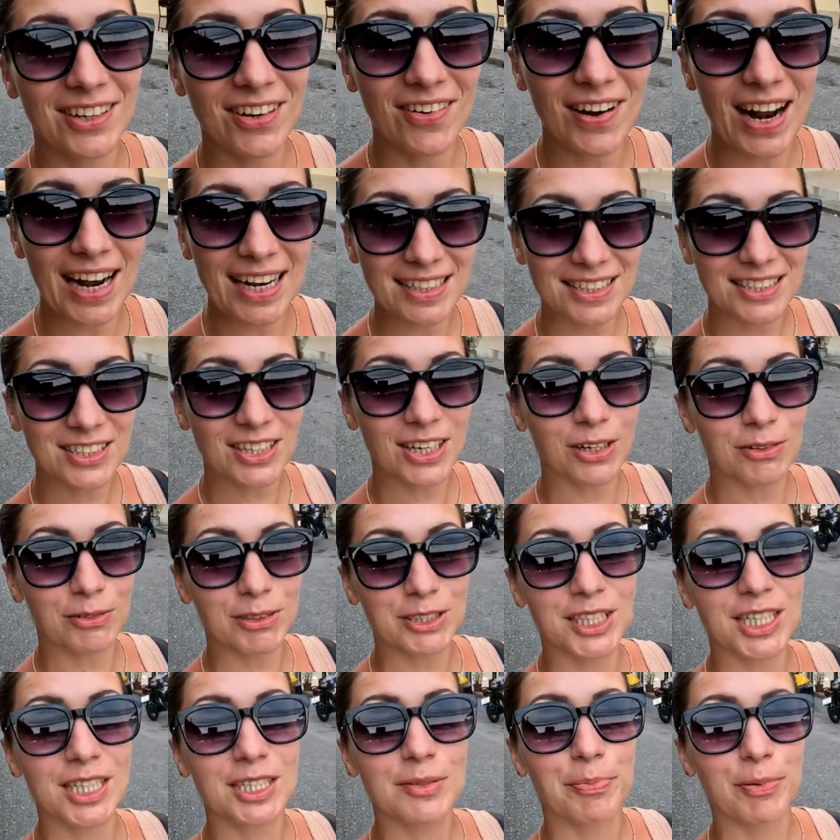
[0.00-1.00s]
Right, so
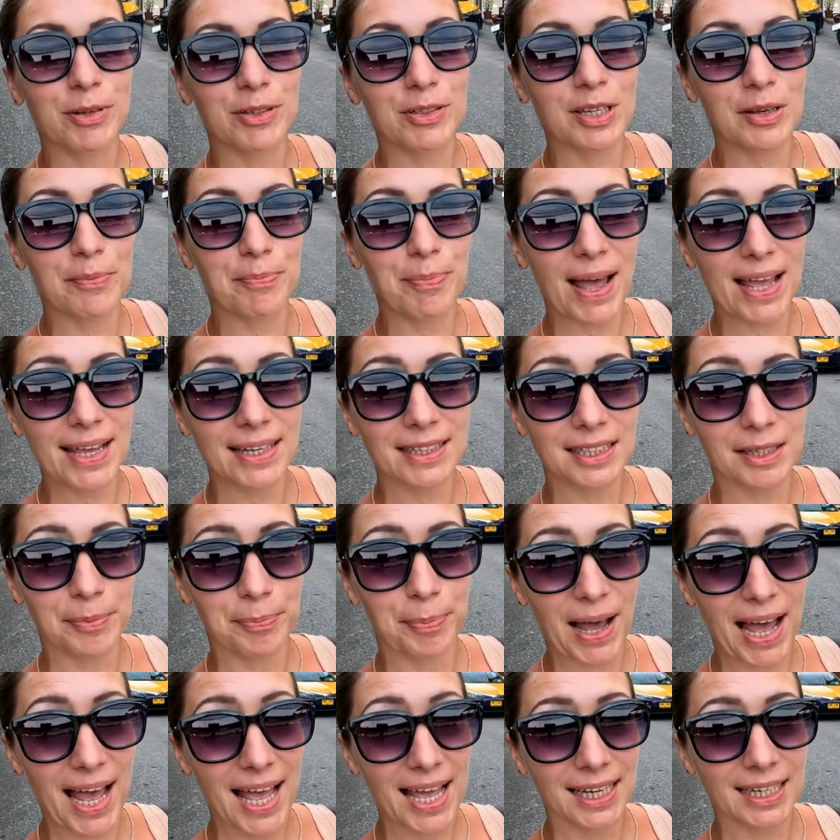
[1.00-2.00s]
we just brought the bike
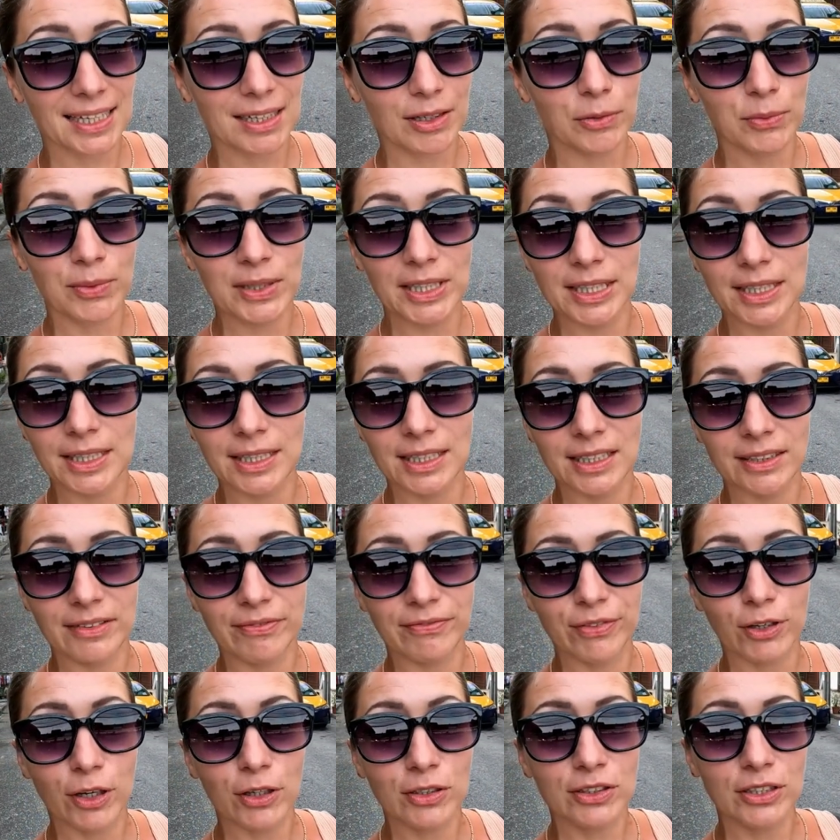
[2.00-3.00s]
back.
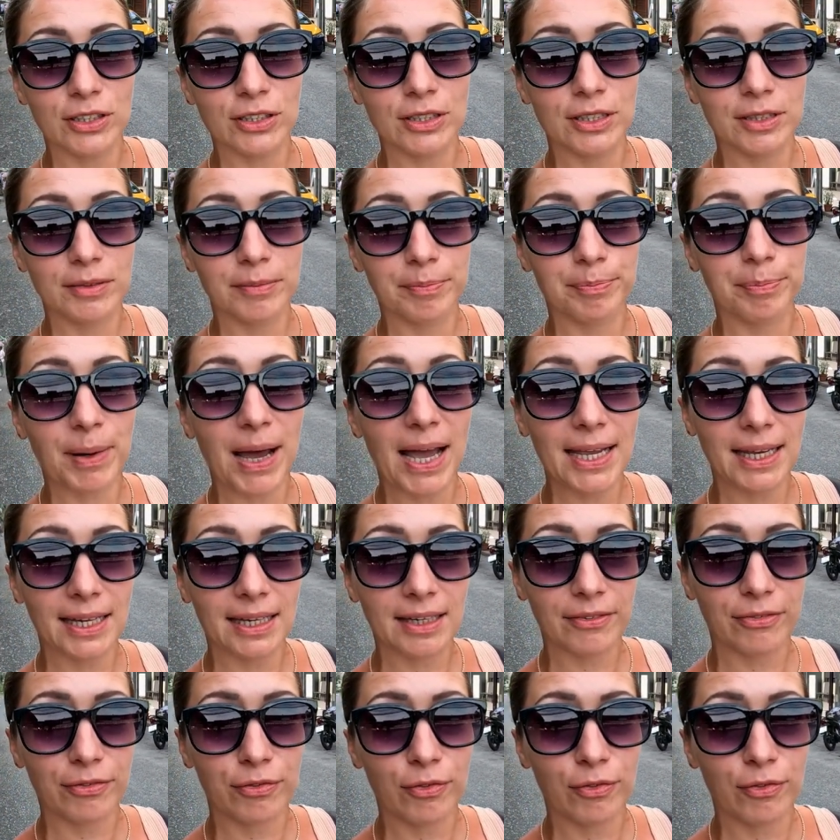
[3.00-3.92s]
We've got the bike